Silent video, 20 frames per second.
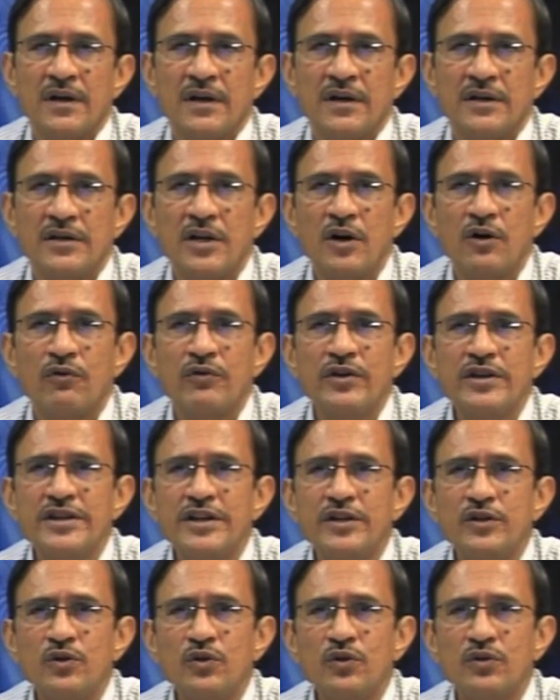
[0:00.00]
Now we
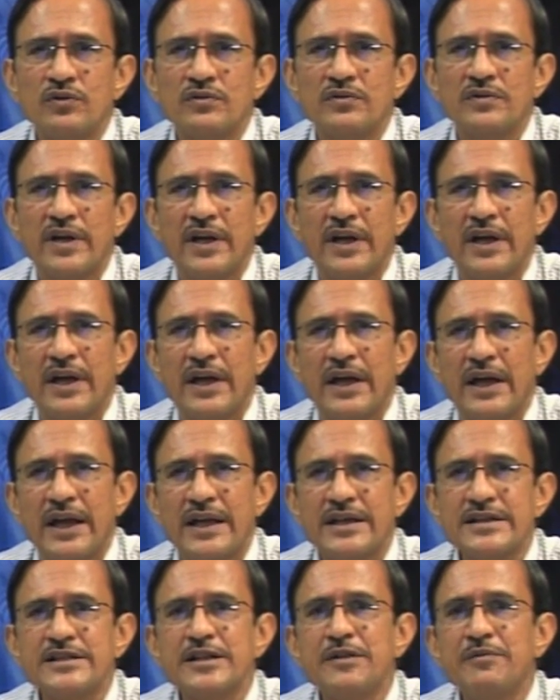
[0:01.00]
need to
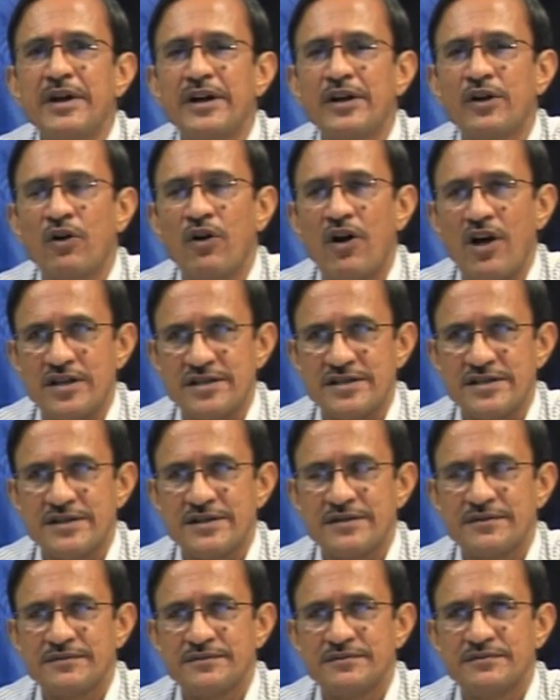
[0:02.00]
estimate costs.
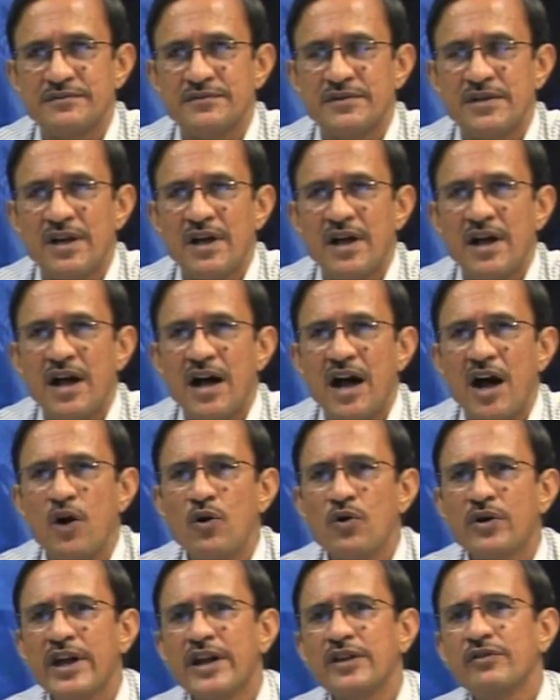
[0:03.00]
How
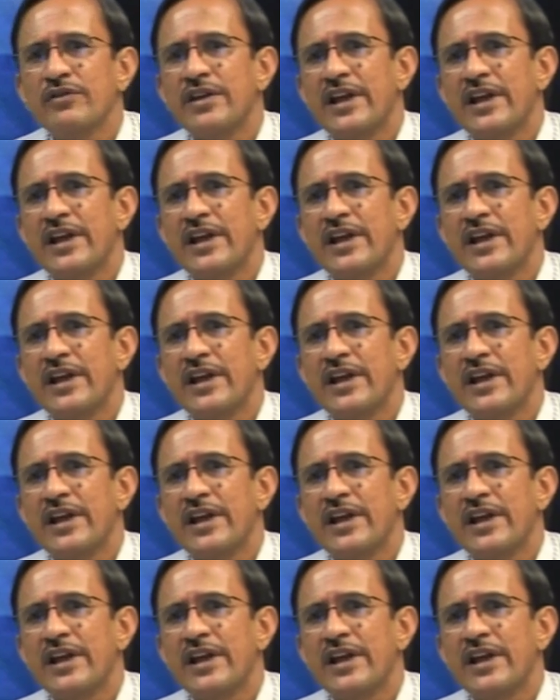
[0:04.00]
can we